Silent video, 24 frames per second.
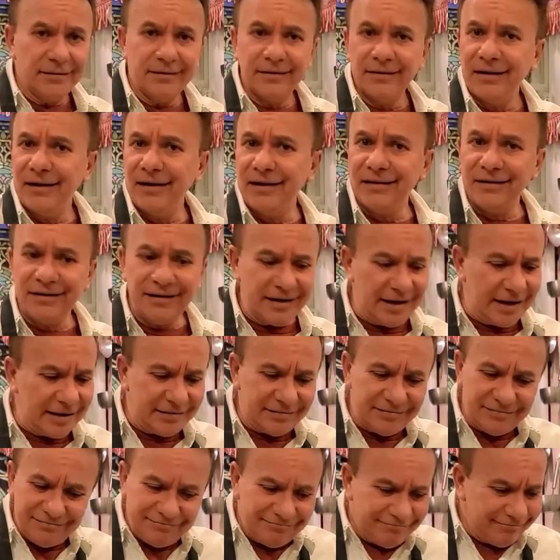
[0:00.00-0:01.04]
And
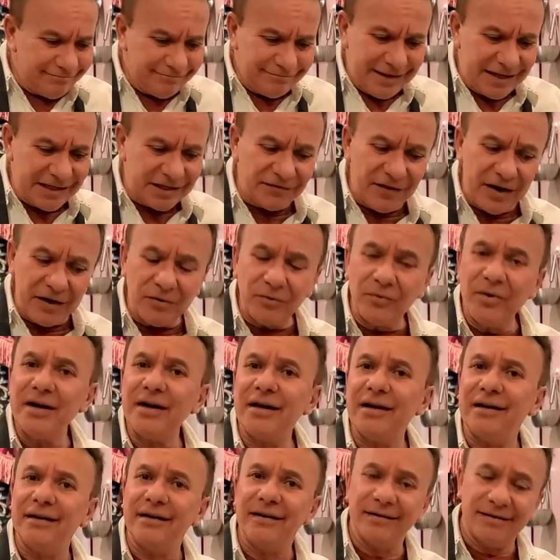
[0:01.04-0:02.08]
it's very
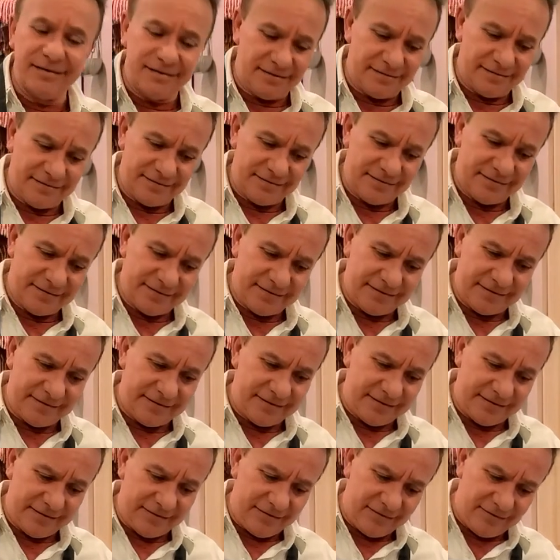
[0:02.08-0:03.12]
quickly.
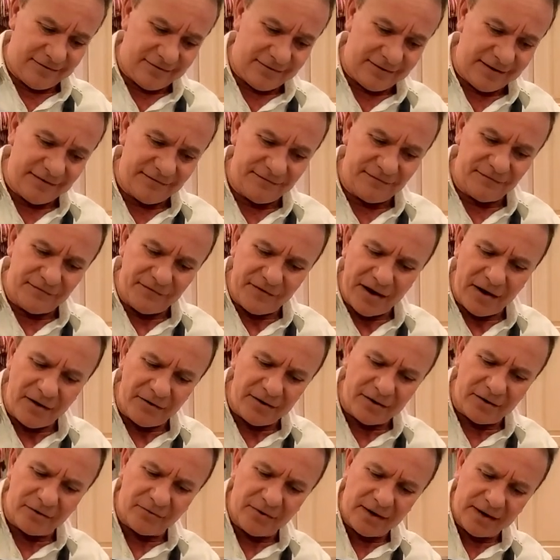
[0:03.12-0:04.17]
All right, very
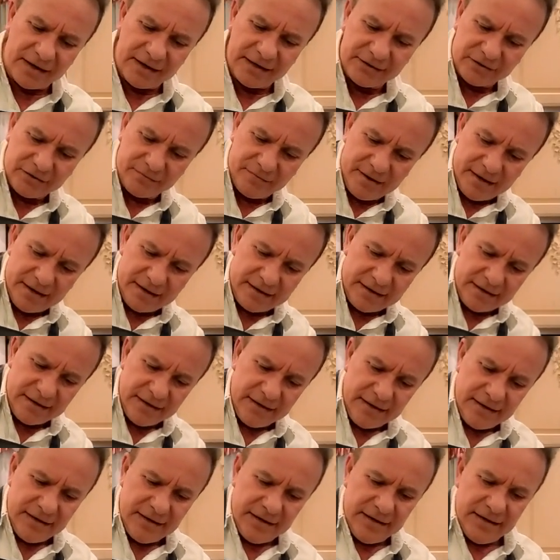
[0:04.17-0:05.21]
quickly to make.
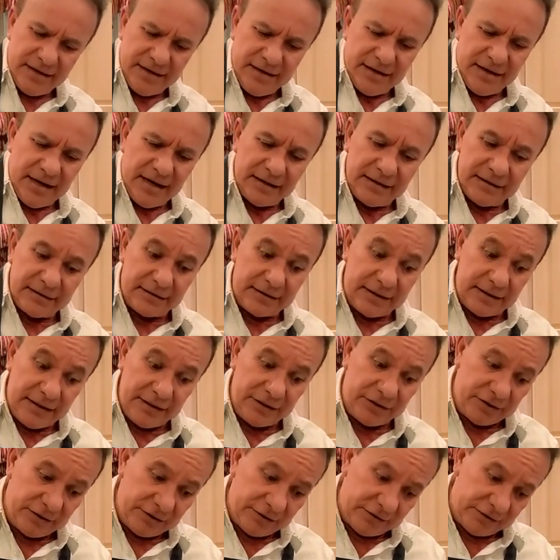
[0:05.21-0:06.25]
And it's
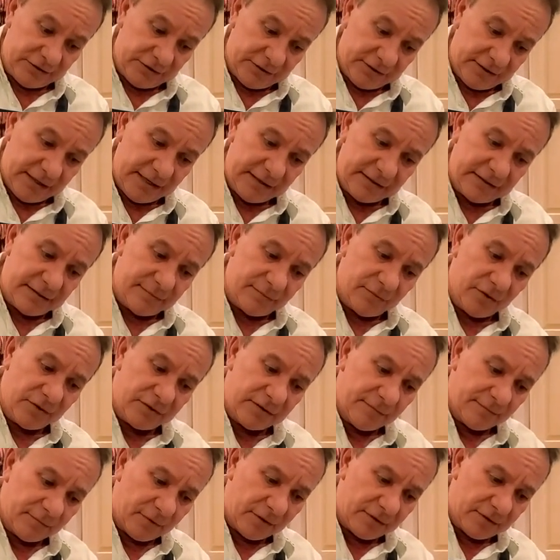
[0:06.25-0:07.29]
delicious. That's the most
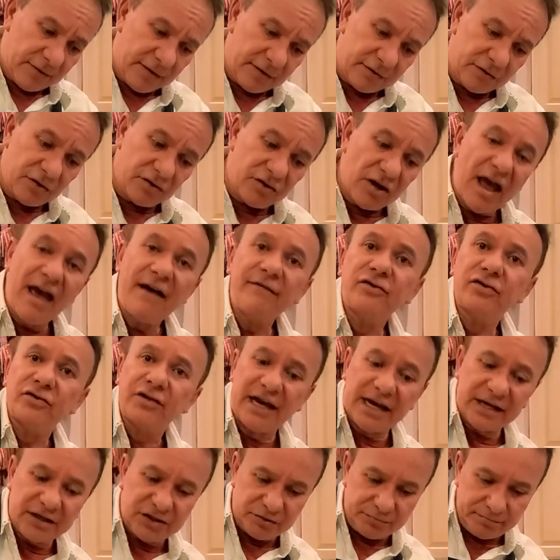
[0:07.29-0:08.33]
important. So you have to
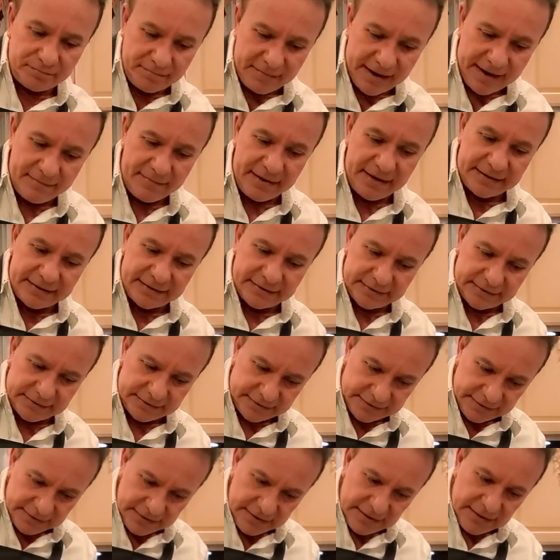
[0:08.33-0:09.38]
just mix.
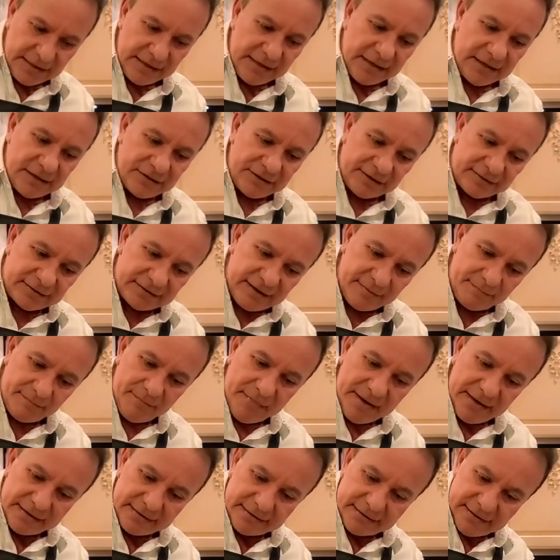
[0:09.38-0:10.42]
Just keep
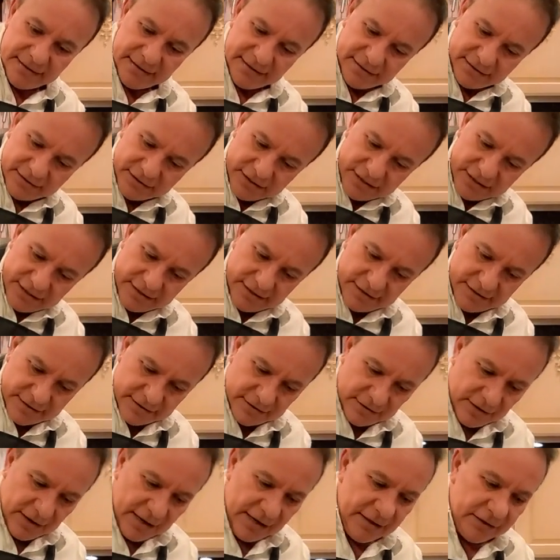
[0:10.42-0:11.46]
mixing, good. All
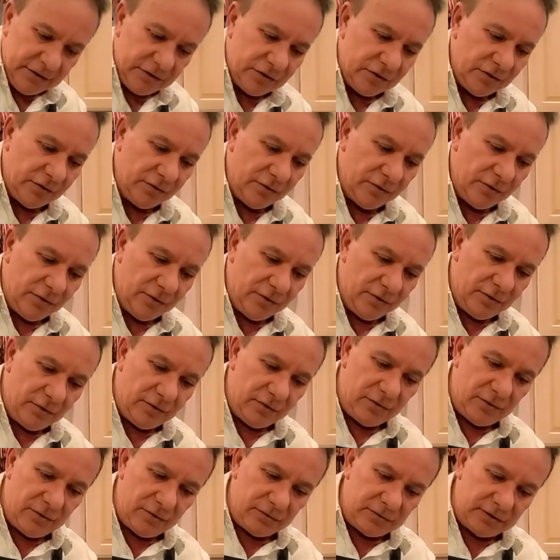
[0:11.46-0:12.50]
right, so
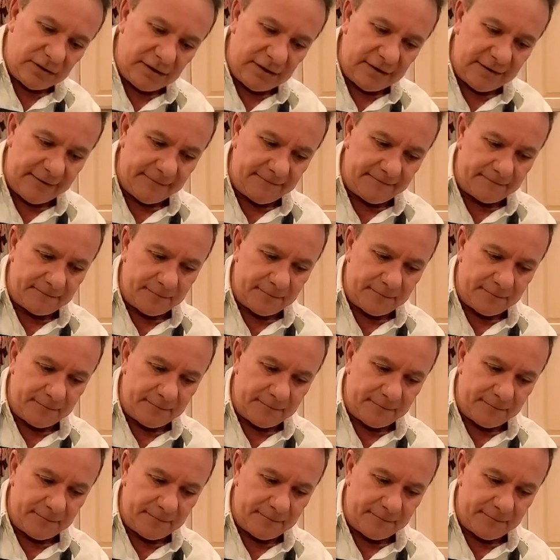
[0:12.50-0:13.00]
all the